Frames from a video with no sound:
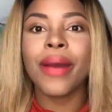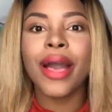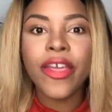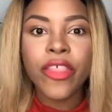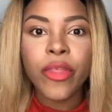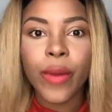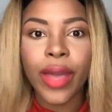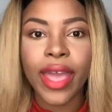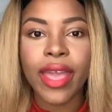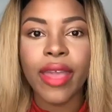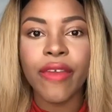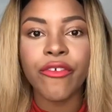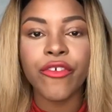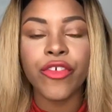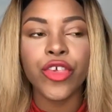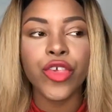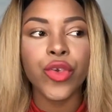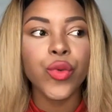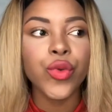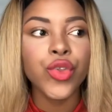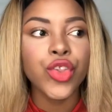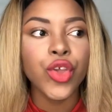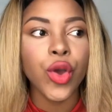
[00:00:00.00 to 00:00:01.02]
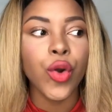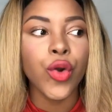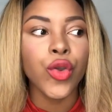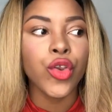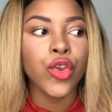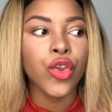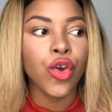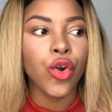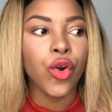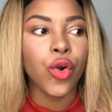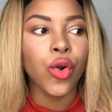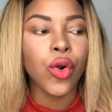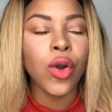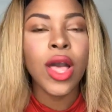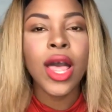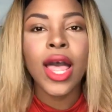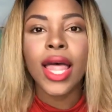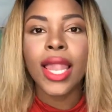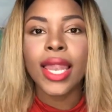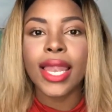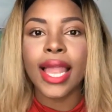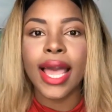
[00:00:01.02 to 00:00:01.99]
By the way, if you don't know
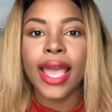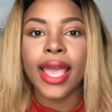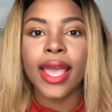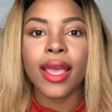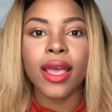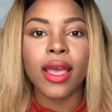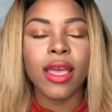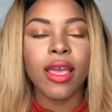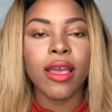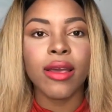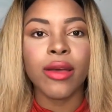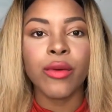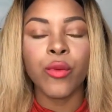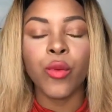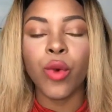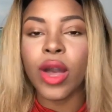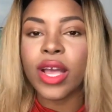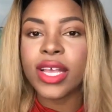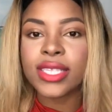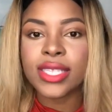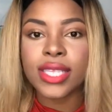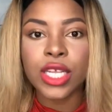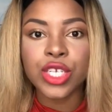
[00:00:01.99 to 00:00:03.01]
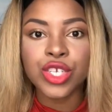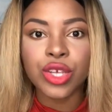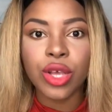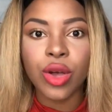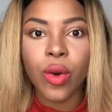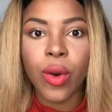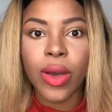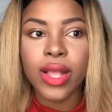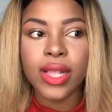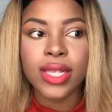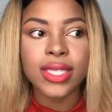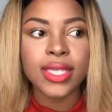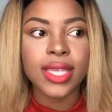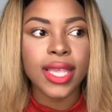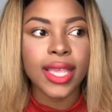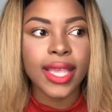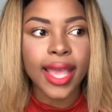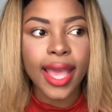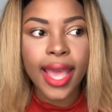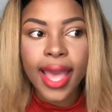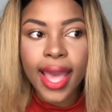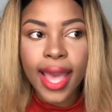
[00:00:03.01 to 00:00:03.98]
like what essential oils to
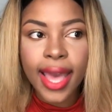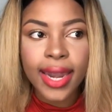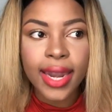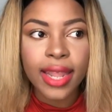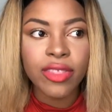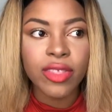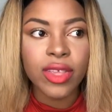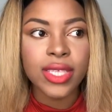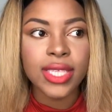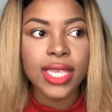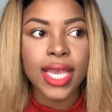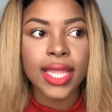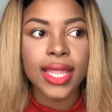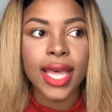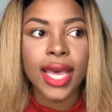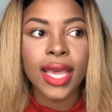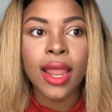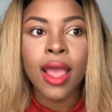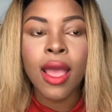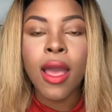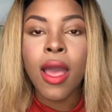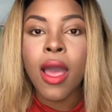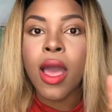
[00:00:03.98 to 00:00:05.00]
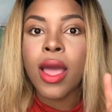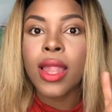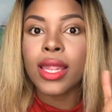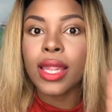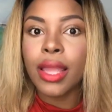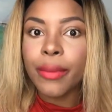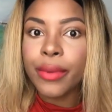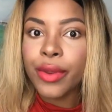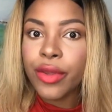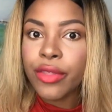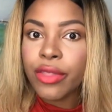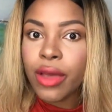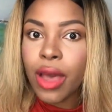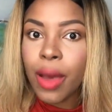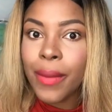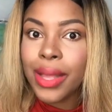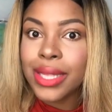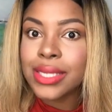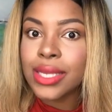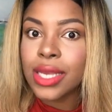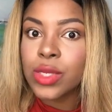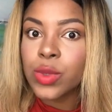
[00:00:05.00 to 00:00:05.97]
get and things like that, let me know in the
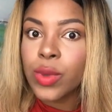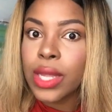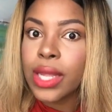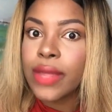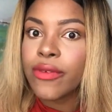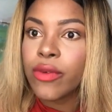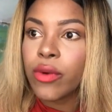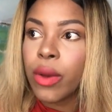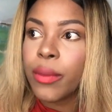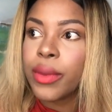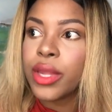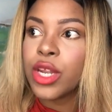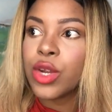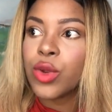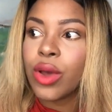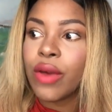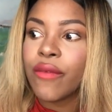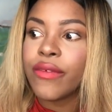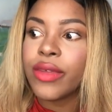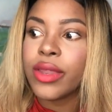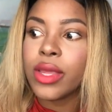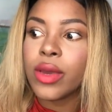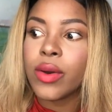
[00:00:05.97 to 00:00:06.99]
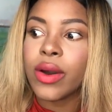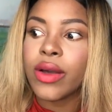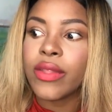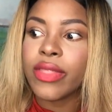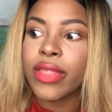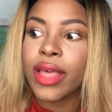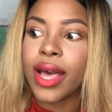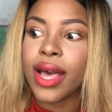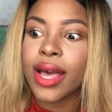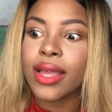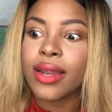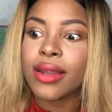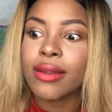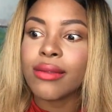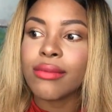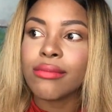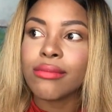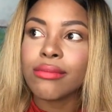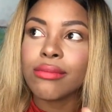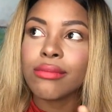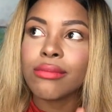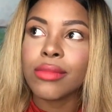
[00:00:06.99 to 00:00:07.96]
comments as well if you want me to do a video on
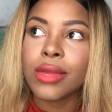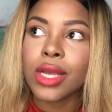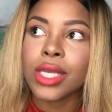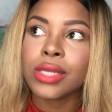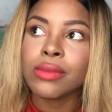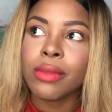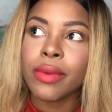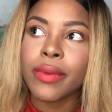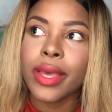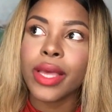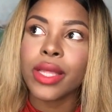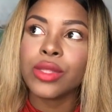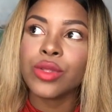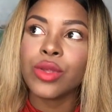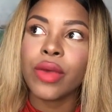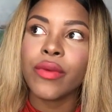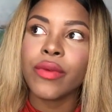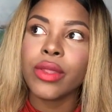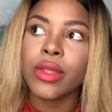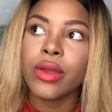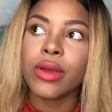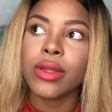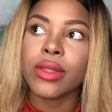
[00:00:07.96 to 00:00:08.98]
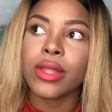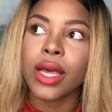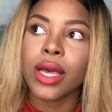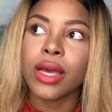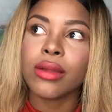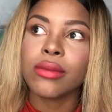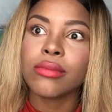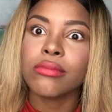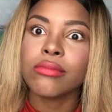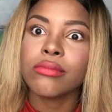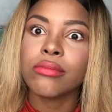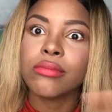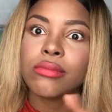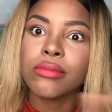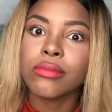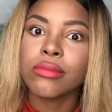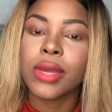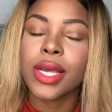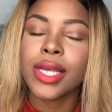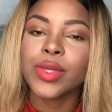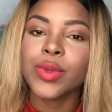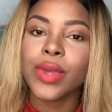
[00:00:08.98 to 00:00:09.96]
that, because maybe I'll do a video on that
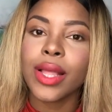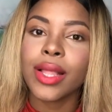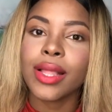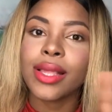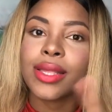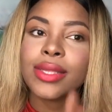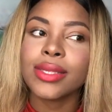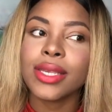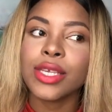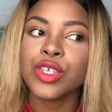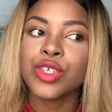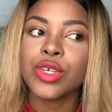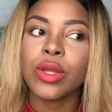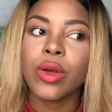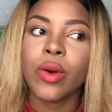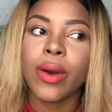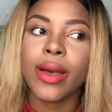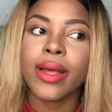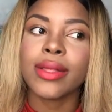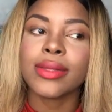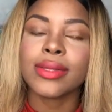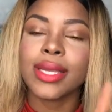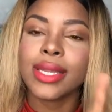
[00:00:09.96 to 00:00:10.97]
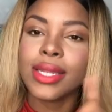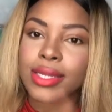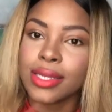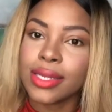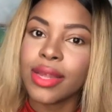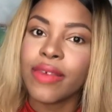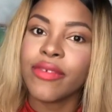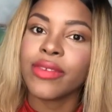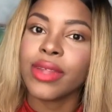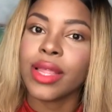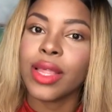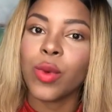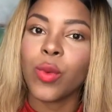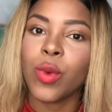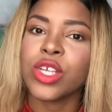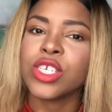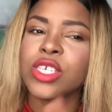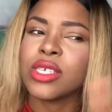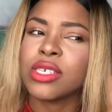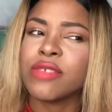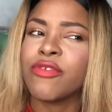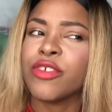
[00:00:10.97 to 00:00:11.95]
as well. Essential oils. I need to definitely
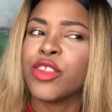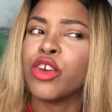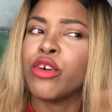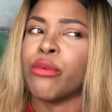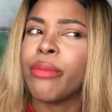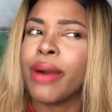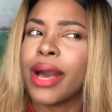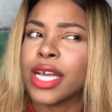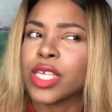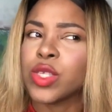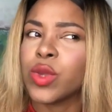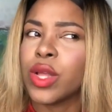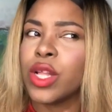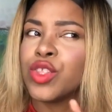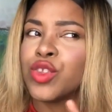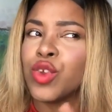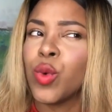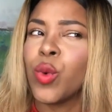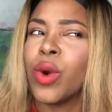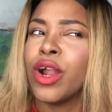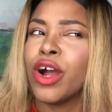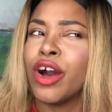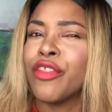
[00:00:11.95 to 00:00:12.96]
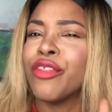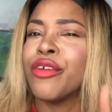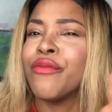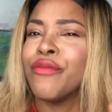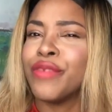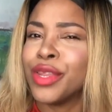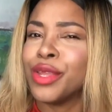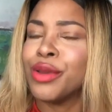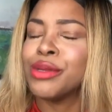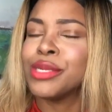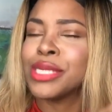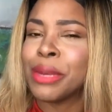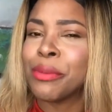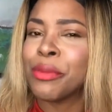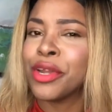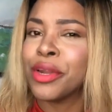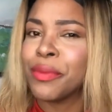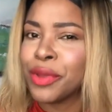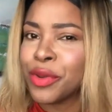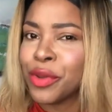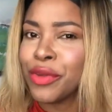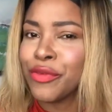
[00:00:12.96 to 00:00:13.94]
watch this video back so I'll know what other videos I'm
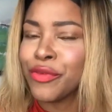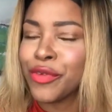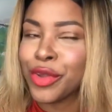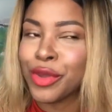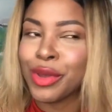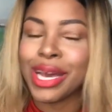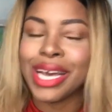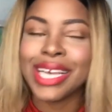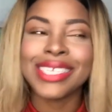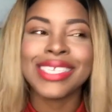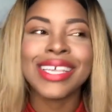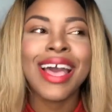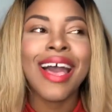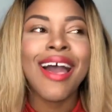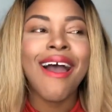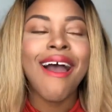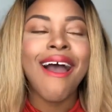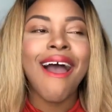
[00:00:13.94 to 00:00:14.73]
going to be doing for you guys.